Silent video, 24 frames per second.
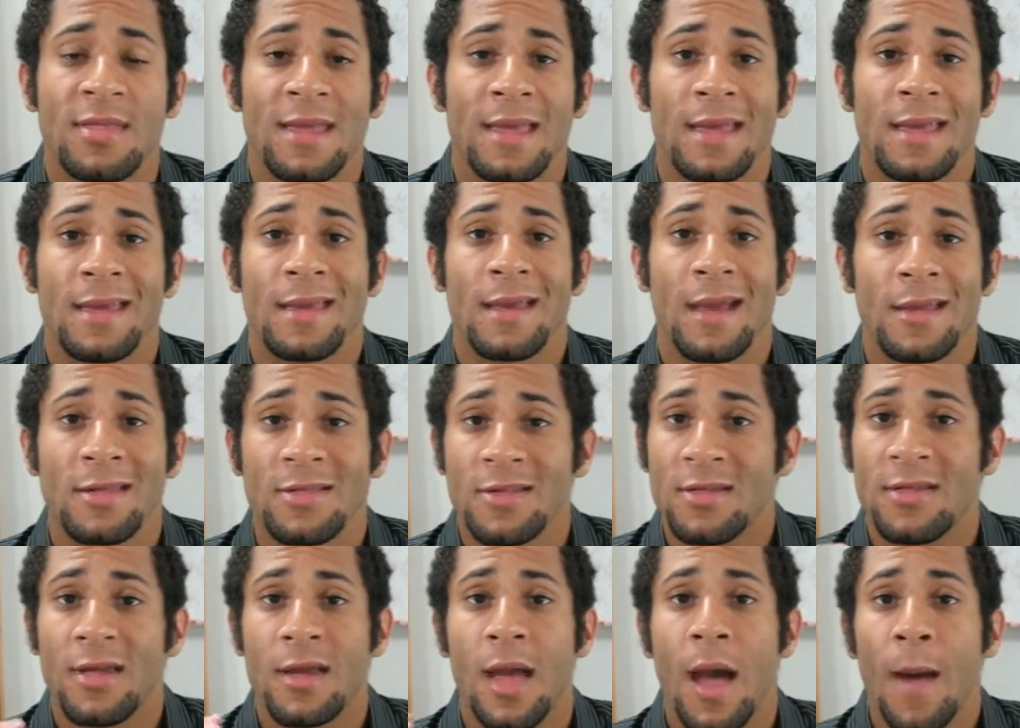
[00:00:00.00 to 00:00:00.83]

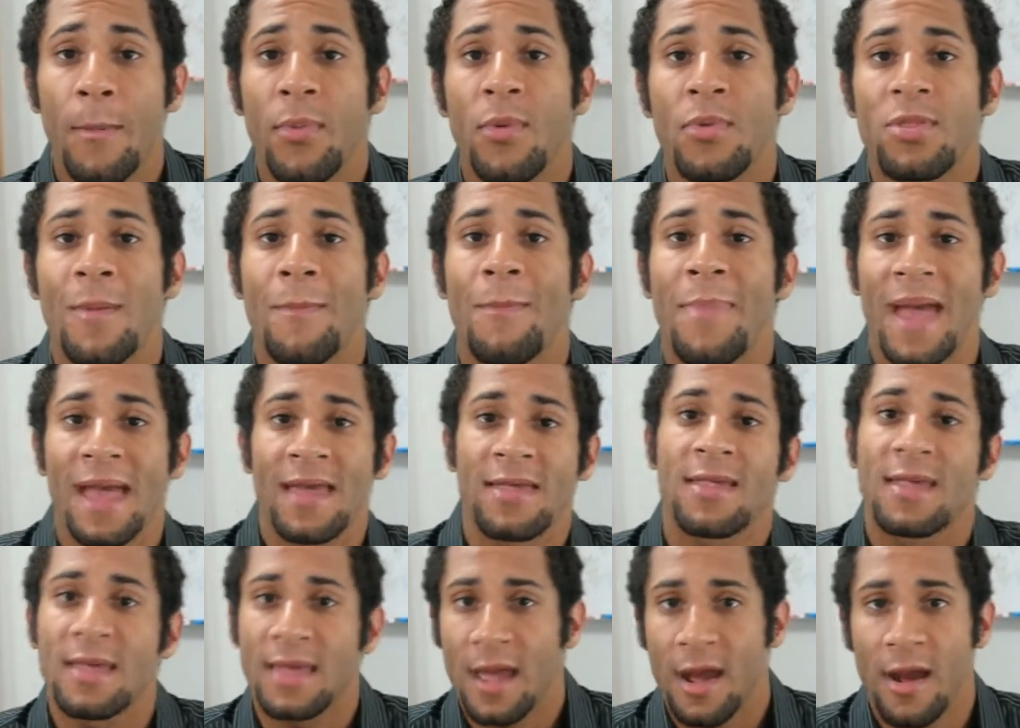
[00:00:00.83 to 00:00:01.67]
a couple of the
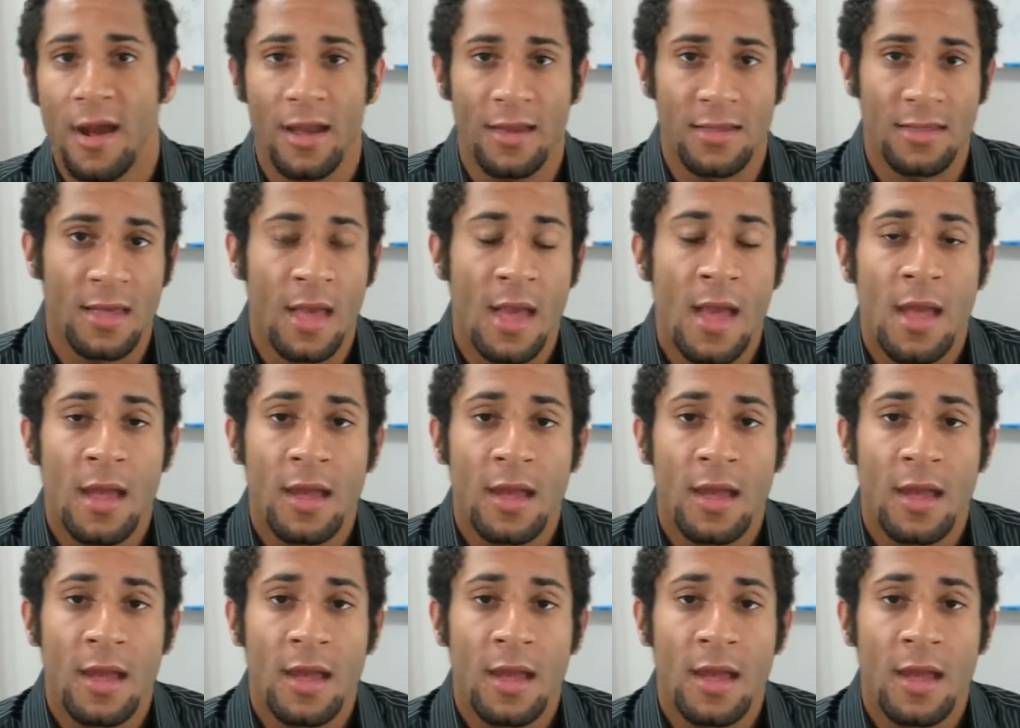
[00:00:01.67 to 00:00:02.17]
basic areas.